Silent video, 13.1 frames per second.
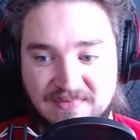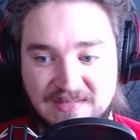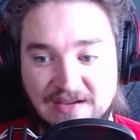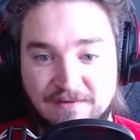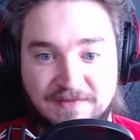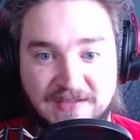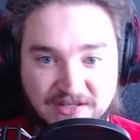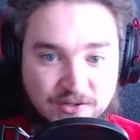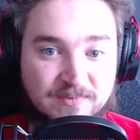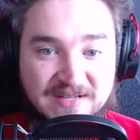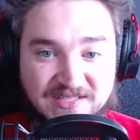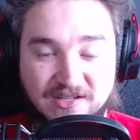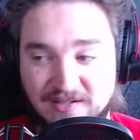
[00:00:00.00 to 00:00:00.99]
if they
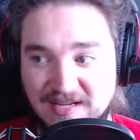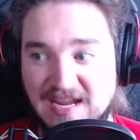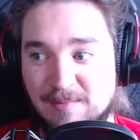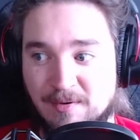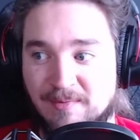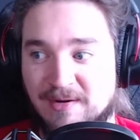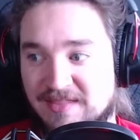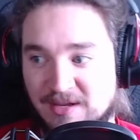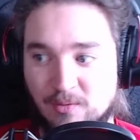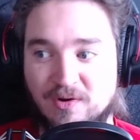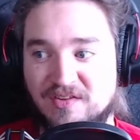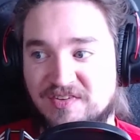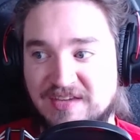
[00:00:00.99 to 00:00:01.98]
do miss on Campbell. But I think
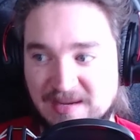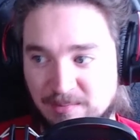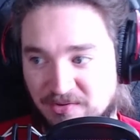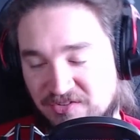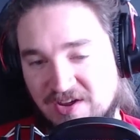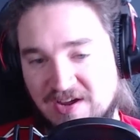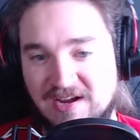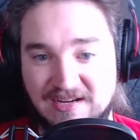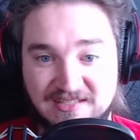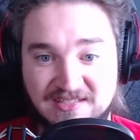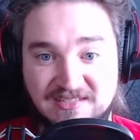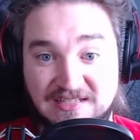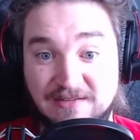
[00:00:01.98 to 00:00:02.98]
once Campbell
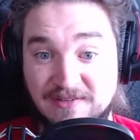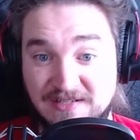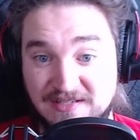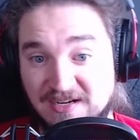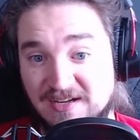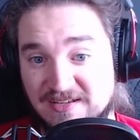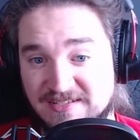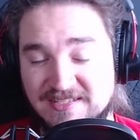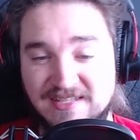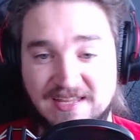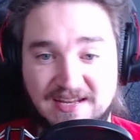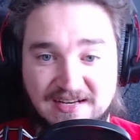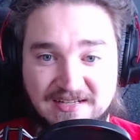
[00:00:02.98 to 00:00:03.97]
signs, if he does,
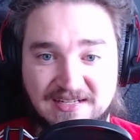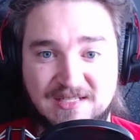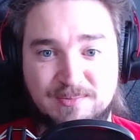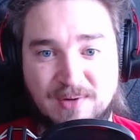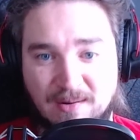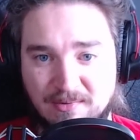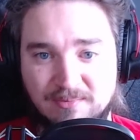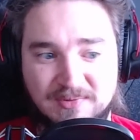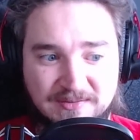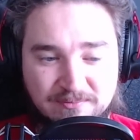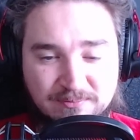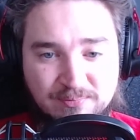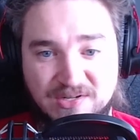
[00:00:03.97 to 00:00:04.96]
then it's
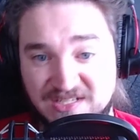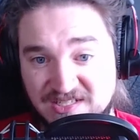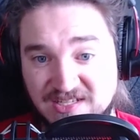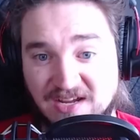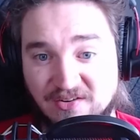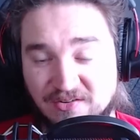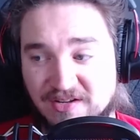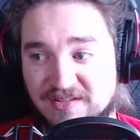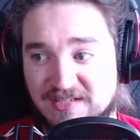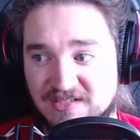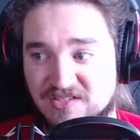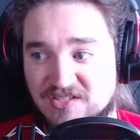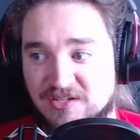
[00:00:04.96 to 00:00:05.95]
probably pretty settled on
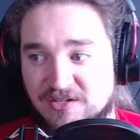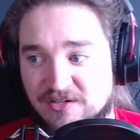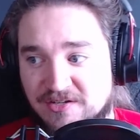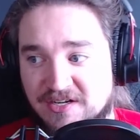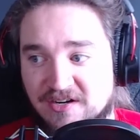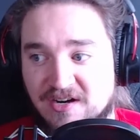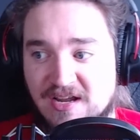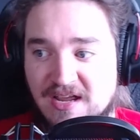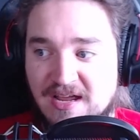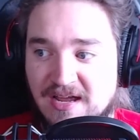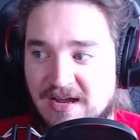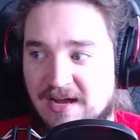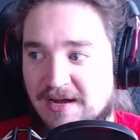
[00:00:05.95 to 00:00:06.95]
the interior here.
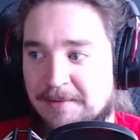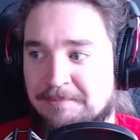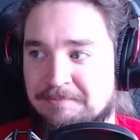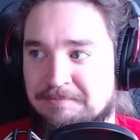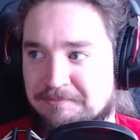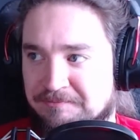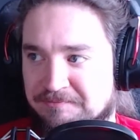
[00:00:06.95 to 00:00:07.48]
Cornerback